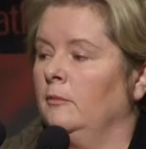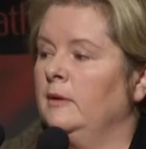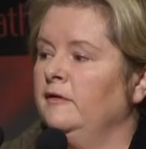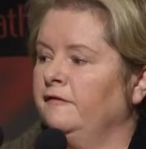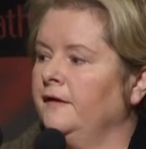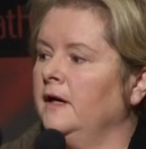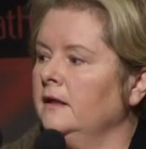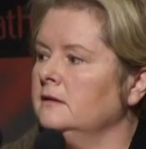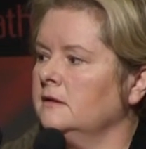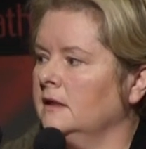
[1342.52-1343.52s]
when we
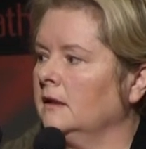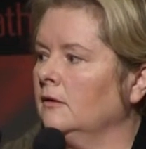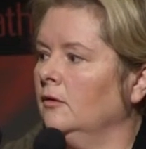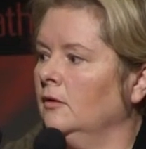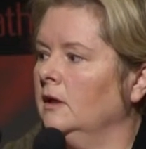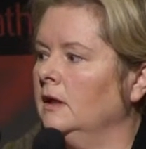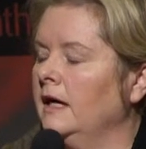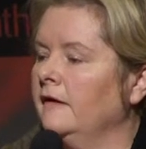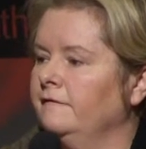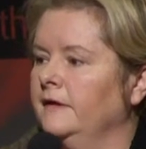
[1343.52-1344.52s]
find that
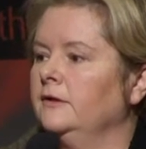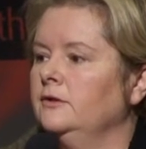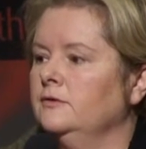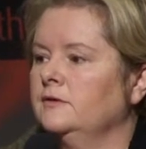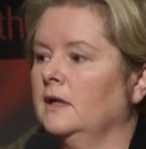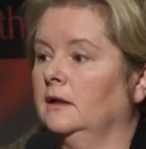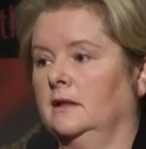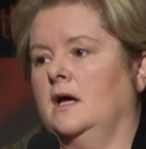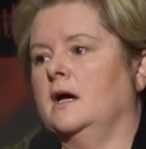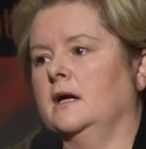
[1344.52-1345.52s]
our values
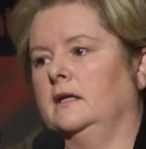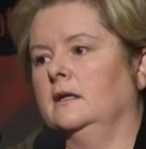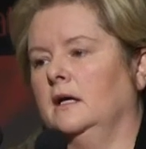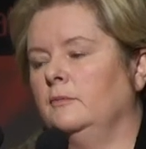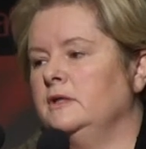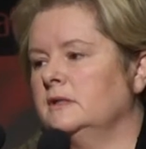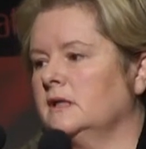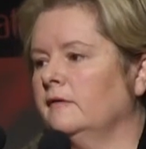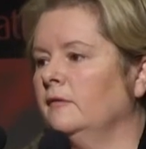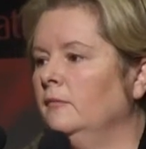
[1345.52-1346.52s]
align and we
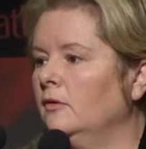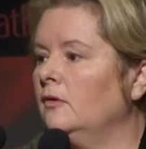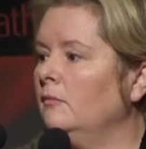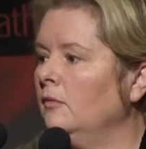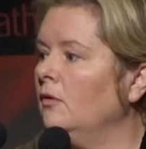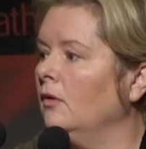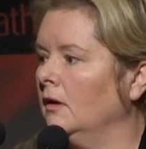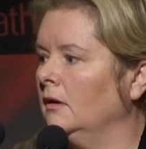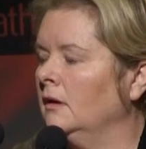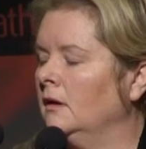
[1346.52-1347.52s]
discover more and
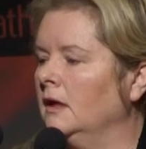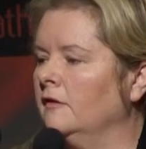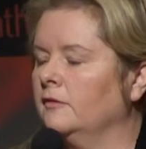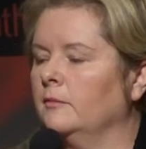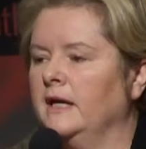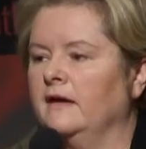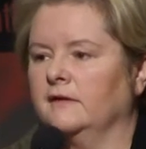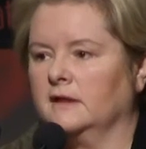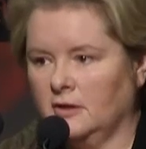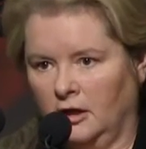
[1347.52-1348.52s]
more of what we have
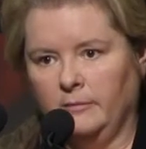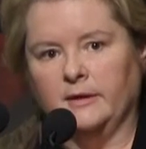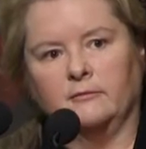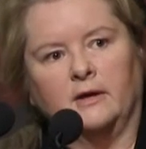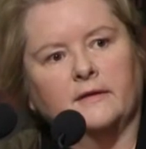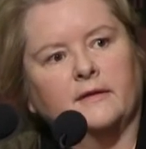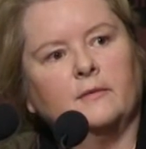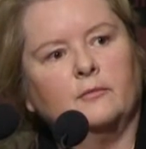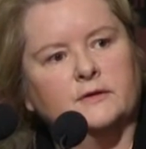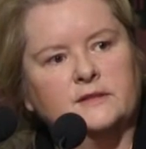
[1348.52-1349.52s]
in common rather
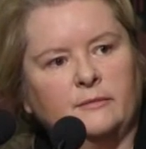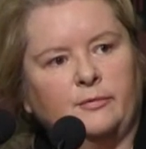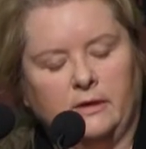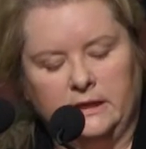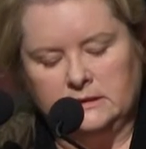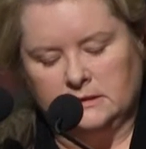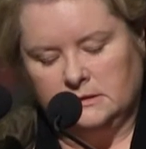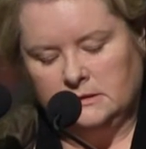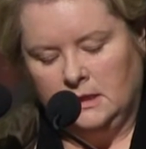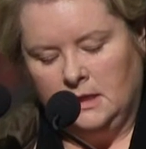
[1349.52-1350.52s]
than what separates
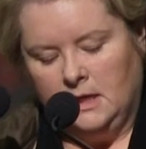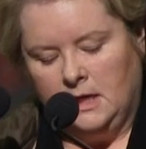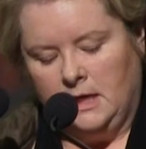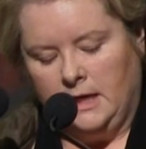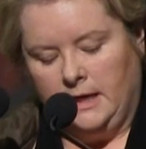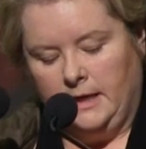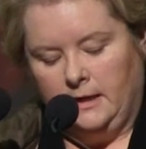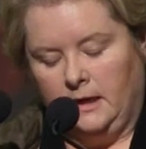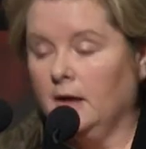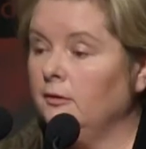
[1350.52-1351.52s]
us,
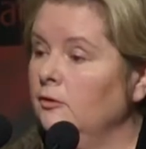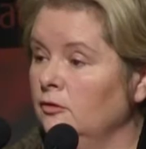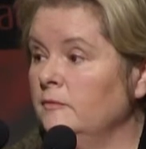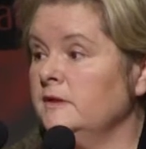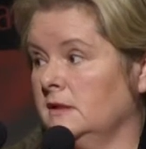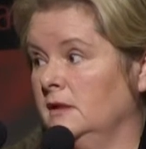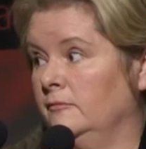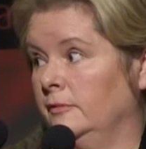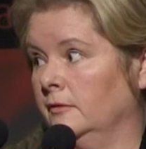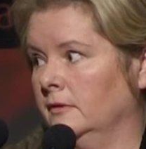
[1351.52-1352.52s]
are enormously
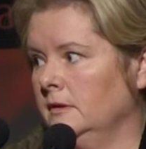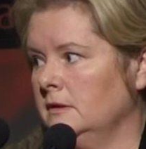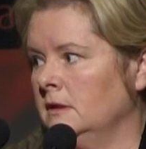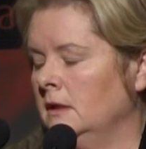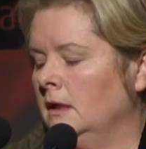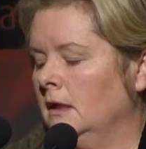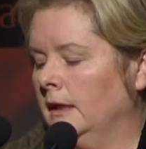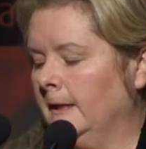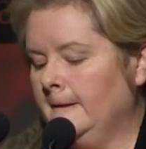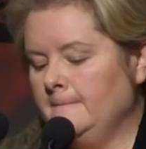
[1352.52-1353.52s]
important.
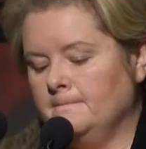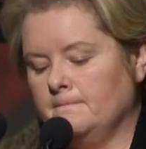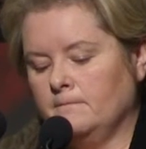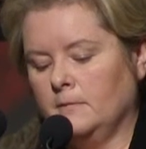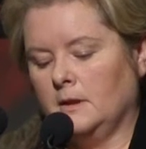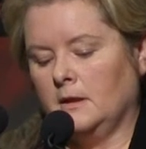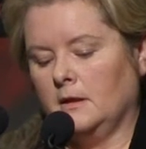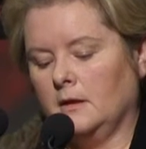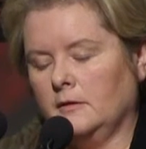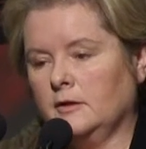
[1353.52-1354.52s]

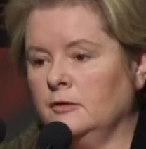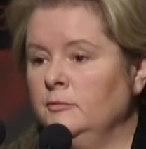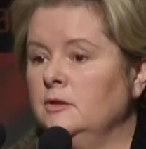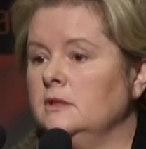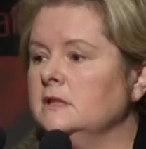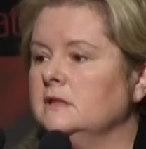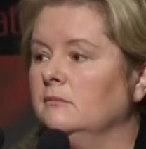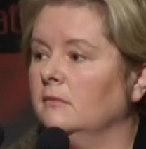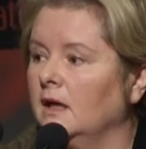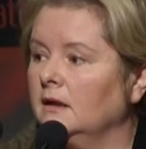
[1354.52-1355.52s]
The communities
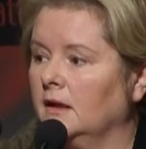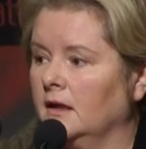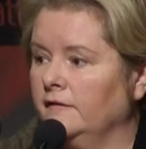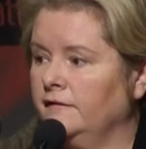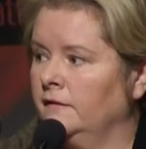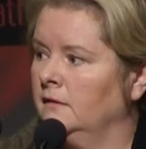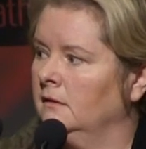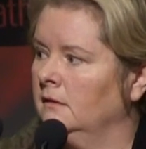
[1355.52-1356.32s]
in my life